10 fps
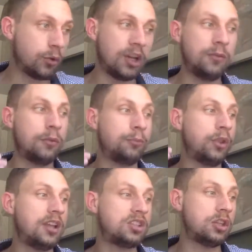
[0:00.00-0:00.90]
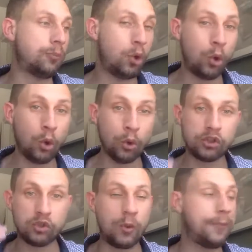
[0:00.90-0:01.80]
in the pool,
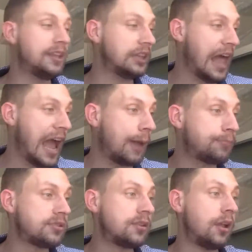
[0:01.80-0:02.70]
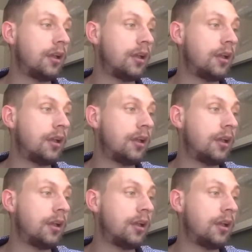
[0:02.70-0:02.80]
swimming laps,